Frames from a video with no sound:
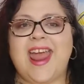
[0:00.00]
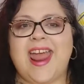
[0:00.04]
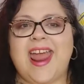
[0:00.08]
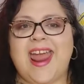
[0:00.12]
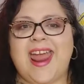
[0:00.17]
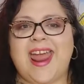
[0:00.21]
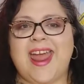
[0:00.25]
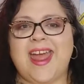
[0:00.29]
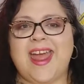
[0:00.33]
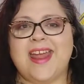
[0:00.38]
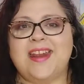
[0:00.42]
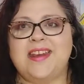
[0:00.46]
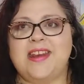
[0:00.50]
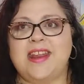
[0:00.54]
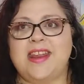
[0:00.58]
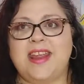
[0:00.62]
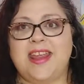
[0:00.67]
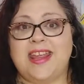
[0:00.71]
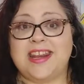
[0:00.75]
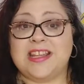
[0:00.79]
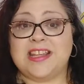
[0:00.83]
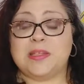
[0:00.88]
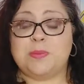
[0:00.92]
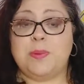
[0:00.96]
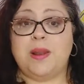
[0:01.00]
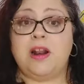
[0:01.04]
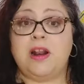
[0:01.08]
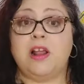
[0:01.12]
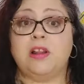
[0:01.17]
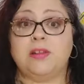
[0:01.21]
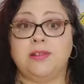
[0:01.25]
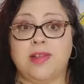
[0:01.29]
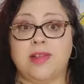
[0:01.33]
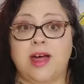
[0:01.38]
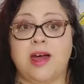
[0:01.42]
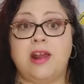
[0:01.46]
And it has been
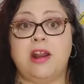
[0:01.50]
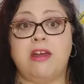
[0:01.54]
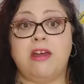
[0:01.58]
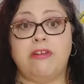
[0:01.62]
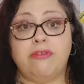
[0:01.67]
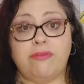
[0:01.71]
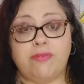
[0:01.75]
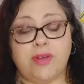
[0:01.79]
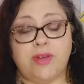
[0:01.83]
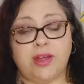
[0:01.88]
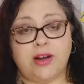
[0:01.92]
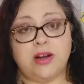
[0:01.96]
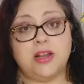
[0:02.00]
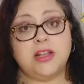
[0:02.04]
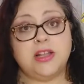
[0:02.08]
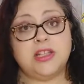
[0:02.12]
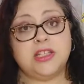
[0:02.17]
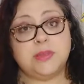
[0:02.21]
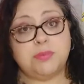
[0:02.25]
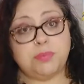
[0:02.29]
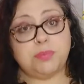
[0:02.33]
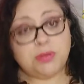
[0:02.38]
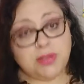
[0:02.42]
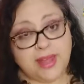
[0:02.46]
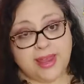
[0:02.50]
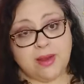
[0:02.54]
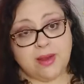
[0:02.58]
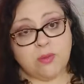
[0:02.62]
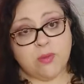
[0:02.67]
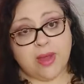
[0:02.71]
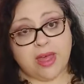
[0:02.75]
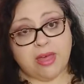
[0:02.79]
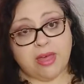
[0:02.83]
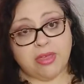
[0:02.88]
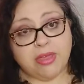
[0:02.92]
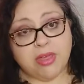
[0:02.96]
a lot of fun to play
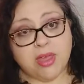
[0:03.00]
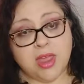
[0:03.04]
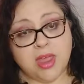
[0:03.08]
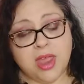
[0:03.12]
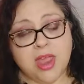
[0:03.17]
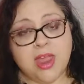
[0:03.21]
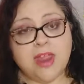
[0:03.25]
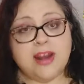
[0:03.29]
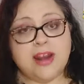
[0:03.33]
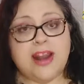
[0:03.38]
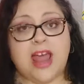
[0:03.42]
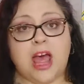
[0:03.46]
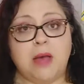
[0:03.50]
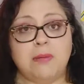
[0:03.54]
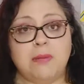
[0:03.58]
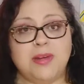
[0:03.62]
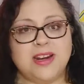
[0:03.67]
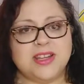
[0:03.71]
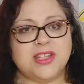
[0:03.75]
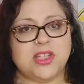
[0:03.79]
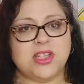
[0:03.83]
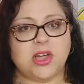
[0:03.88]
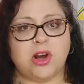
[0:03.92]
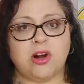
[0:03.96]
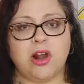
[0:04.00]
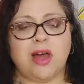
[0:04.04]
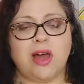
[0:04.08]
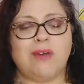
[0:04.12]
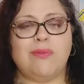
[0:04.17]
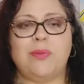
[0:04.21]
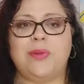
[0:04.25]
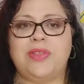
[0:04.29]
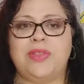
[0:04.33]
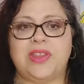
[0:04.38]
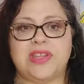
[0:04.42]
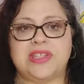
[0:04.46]
with. Now I'm gonna start
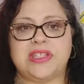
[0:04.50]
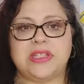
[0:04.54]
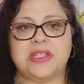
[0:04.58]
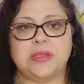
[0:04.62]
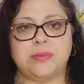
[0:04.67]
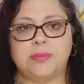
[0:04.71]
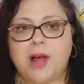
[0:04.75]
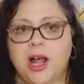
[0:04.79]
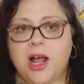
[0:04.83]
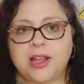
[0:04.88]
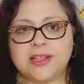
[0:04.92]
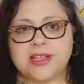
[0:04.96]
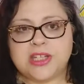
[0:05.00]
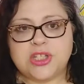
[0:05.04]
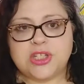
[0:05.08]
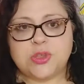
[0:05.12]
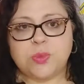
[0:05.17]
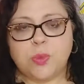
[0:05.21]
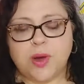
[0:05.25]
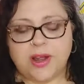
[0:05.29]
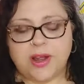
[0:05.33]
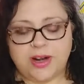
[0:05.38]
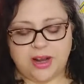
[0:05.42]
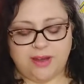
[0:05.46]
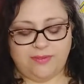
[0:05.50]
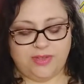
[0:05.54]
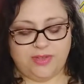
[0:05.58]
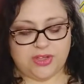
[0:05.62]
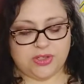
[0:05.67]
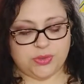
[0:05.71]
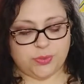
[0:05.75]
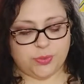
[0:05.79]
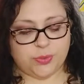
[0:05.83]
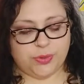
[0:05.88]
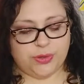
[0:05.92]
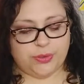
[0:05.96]
off with the smallest one of
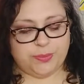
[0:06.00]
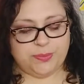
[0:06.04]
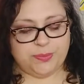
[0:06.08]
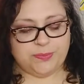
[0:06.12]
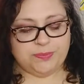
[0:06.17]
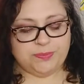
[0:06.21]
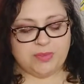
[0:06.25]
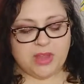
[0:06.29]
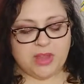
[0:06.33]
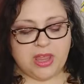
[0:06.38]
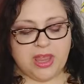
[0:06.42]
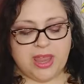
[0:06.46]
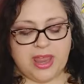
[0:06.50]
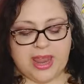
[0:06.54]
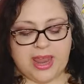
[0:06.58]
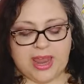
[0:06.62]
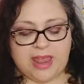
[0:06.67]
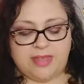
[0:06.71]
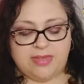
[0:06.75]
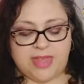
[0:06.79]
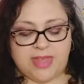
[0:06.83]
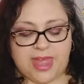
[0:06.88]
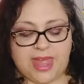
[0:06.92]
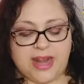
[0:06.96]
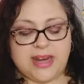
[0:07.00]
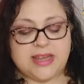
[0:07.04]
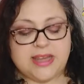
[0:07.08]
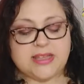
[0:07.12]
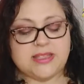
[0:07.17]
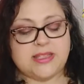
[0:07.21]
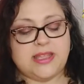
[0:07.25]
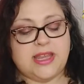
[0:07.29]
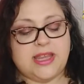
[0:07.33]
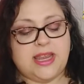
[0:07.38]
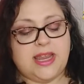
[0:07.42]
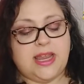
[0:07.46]
this group, and that
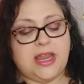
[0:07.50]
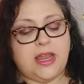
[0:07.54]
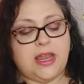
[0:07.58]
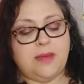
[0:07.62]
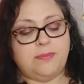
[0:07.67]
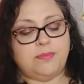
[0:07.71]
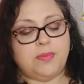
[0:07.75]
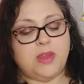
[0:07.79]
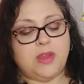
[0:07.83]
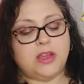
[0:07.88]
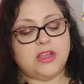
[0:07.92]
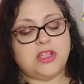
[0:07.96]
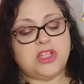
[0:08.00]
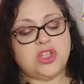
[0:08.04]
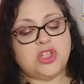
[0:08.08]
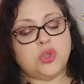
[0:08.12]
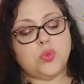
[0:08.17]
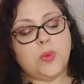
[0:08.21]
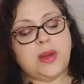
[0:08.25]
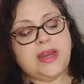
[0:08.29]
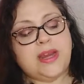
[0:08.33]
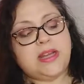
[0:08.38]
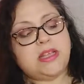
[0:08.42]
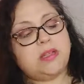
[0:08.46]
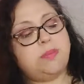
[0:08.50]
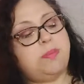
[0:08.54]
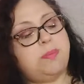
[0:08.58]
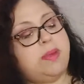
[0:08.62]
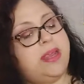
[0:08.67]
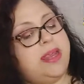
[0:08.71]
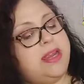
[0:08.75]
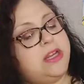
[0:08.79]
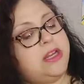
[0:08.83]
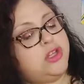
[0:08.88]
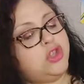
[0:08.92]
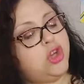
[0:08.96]
is the Sweet
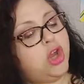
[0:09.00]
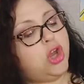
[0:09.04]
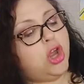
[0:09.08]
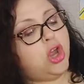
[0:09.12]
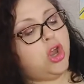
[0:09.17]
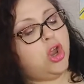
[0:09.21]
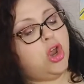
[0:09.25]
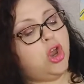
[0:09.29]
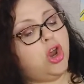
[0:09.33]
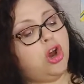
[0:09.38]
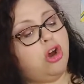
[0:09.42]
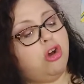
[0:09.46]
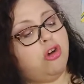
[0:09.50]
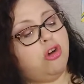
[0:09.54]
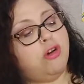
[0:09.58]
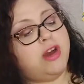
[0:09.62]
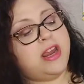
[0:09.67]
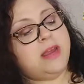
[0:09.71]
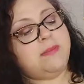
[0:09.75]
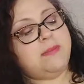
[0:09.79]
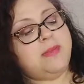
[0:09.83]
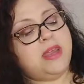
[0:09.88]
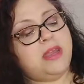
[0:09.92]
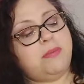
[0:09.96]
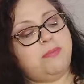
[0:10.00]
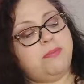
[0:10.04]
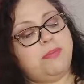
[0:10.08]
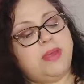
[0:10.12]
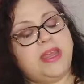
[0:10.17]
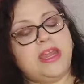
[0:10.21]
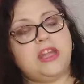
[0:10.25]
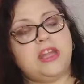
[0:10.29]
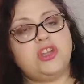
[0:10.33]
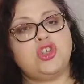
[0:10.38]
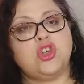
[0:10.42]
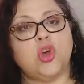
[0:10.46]
Peach Creamy
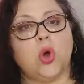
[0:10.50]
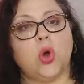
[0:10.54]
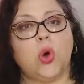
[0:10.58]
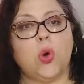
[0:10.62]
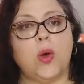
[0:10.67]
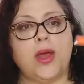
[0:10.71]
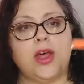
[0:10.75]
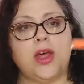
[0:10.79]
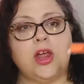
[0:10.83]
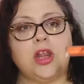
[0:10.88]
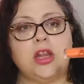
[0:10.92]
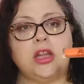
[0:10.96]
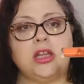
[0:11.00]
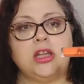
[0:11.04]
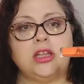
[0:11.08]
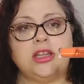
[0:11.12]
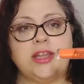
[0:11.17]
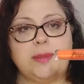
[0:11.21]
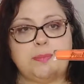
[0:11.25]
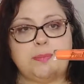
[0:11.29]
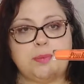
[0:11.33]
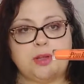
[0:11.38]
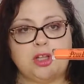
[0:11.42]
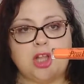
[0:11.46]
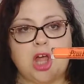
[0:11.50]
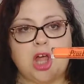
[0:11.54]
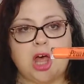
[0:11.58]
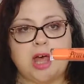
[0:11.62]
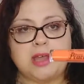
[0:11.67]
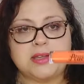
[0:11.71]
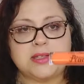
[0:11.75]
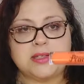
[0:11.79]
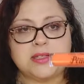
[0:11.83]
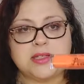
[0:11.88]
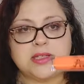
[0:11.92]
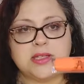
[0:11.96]
Peach Oil Lip
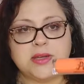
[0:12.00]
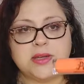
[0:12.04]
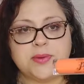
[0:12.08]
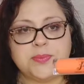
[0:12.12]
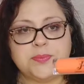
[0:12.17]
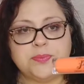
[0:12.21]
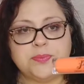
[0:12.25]
Gloss.